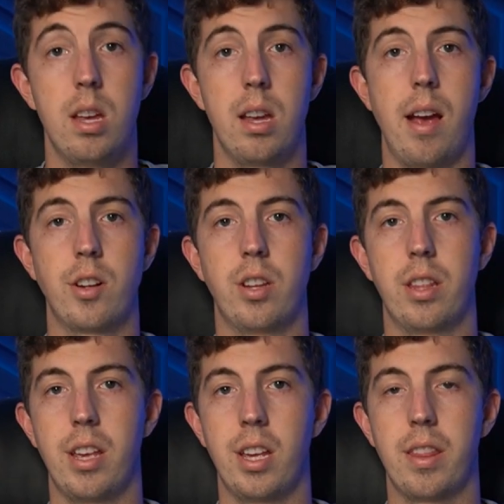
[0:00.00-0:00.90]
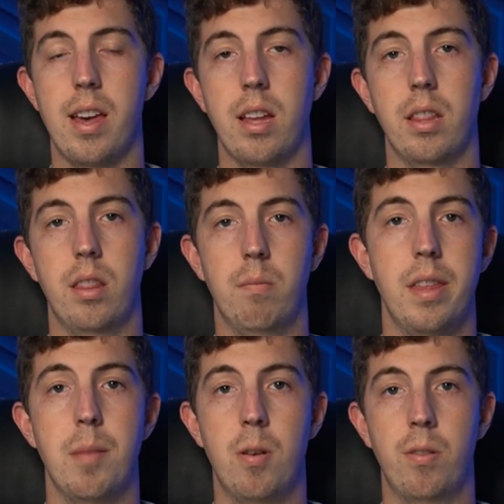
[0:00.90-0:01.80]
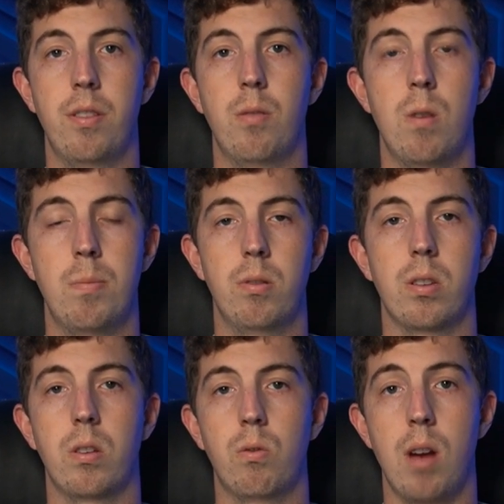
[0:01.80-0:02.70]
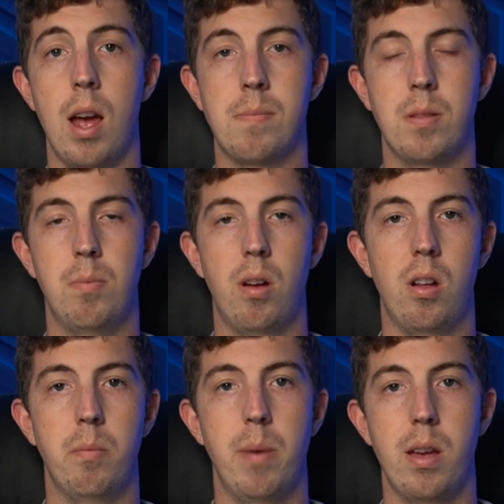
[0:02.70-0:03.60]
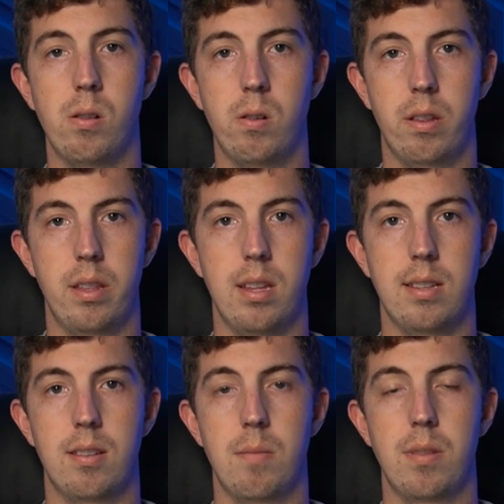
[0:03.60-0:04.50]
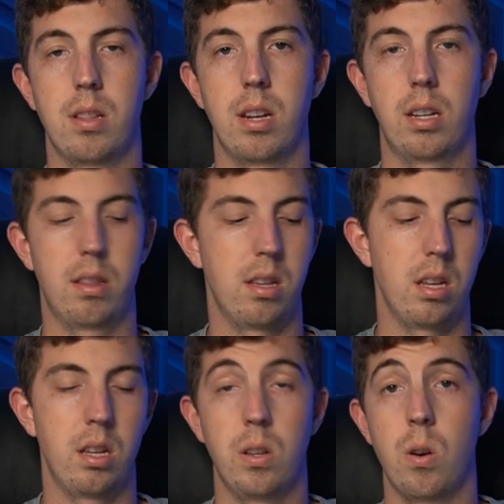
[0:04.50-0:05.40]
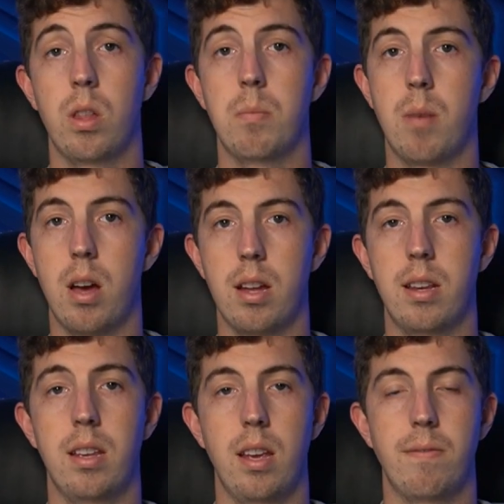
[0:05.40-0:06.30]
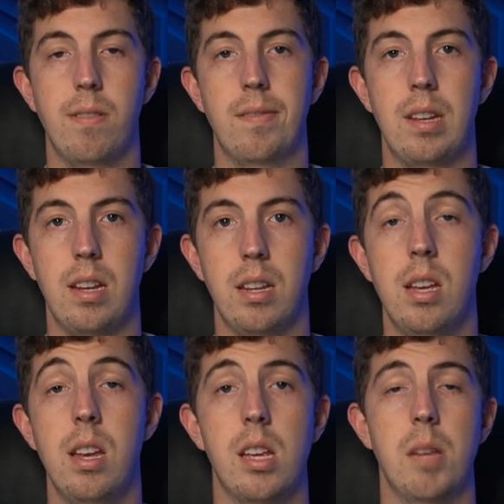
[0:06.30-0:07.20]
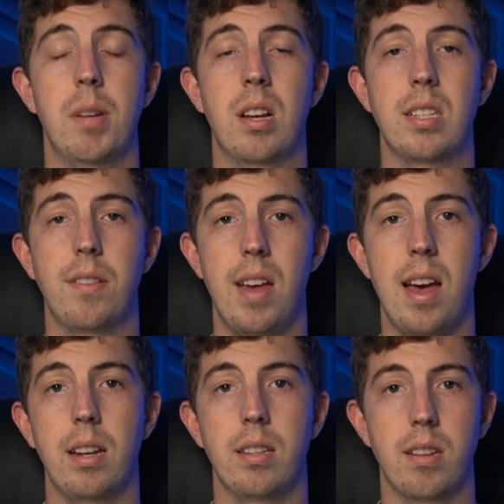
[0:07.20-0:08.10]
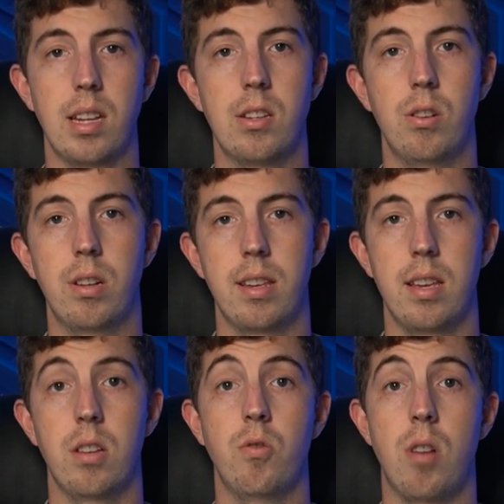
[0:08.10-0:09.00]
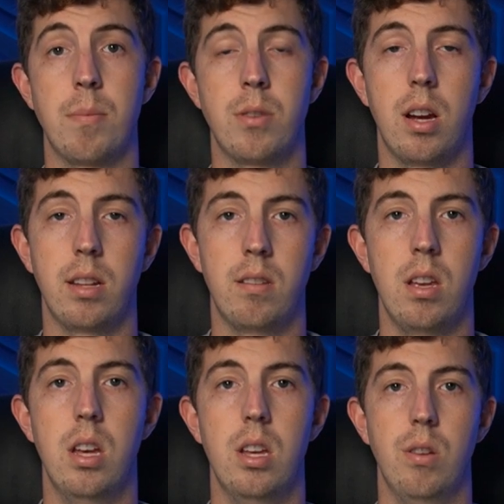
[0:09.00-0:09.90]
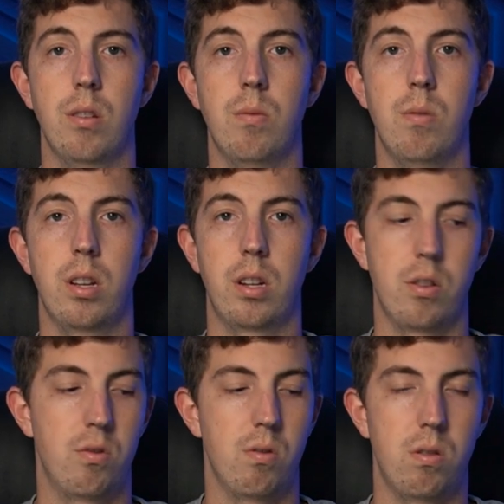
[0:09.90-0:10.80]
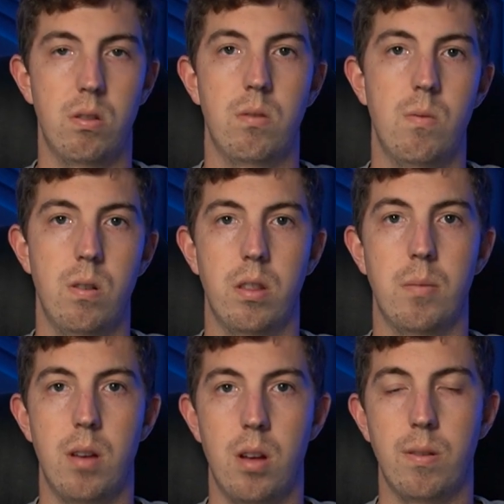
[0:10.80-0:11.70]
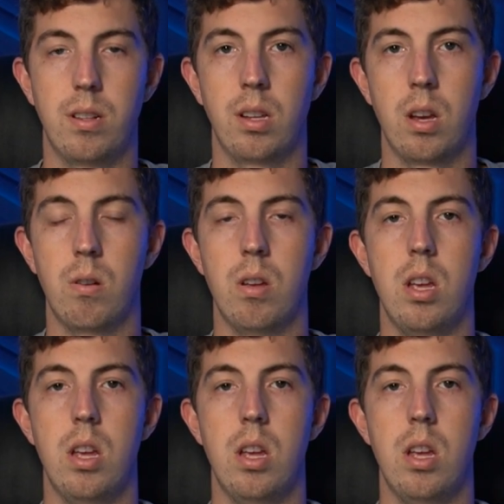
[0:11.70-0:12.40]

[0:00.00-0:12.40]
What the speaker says: I actually think that both of the Ripples grab the ball better than something like the Yola Mod TA15, and because of that, it's easier to hit drop shots. You can really control where the ball wants to go.